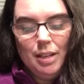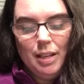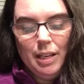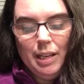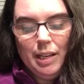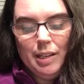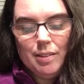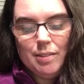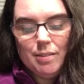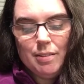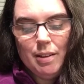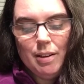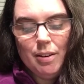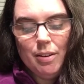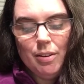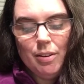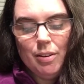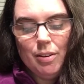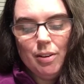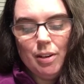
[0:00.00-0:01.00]
It's
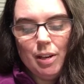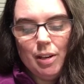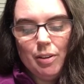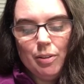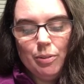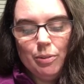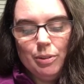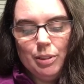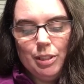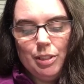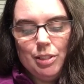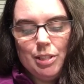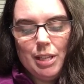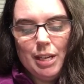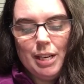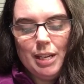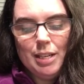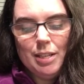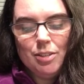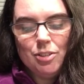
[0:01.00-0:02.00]
there not only to
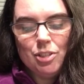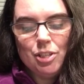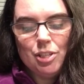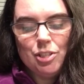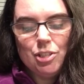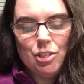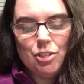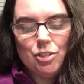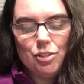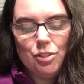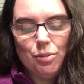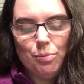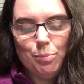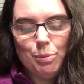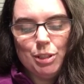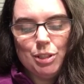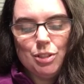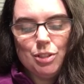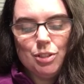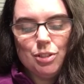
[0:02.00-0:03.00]
aid in digestion,
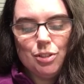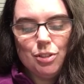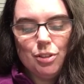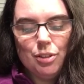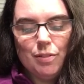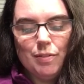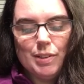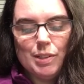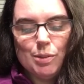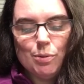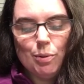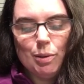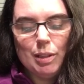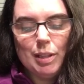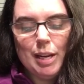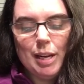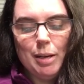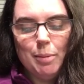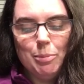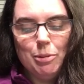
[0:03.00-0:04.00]
but to serve as a
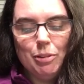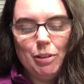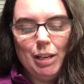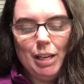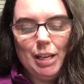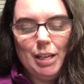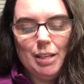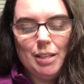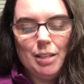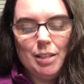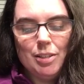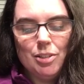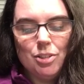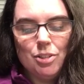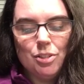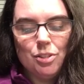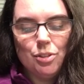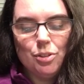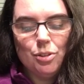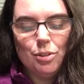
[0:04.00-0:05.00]
reliable aid in
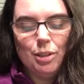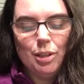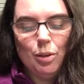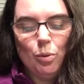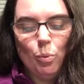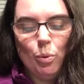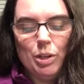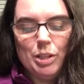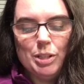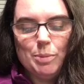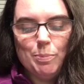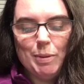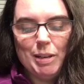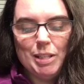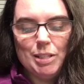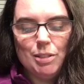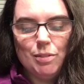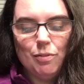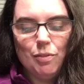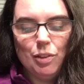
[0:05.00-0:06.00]
discerning what's
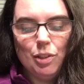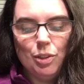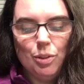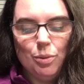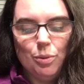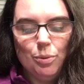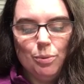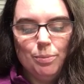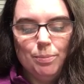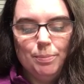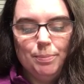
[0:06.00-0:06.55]
best for you.